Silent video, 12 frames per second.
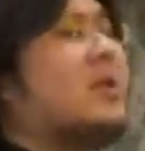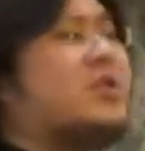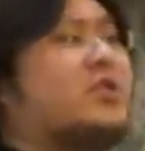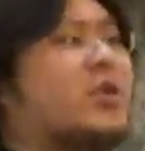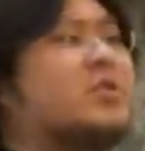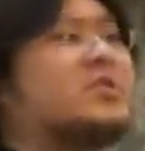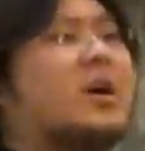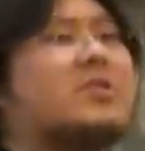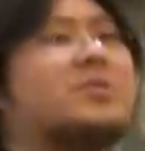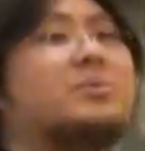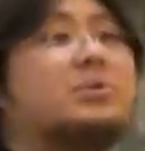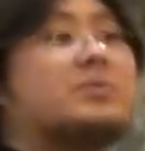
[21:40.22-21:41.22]
he turns
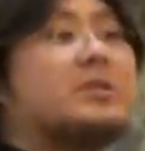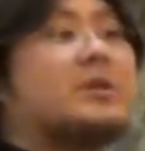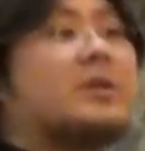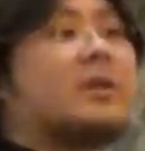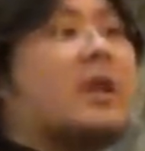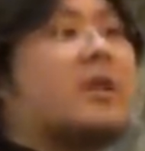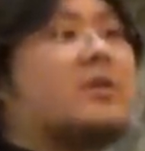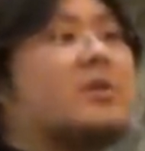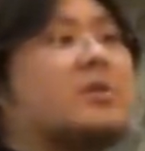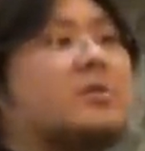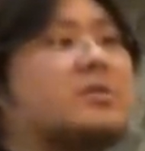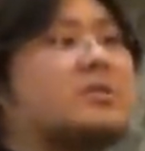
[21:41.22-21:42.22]
on the music, and you
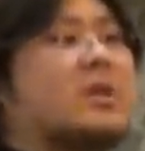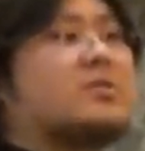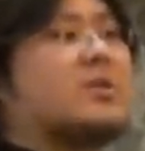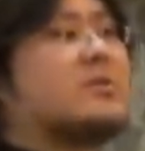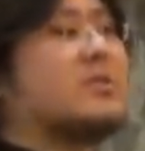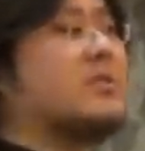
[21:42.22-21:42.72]
know, he's like starts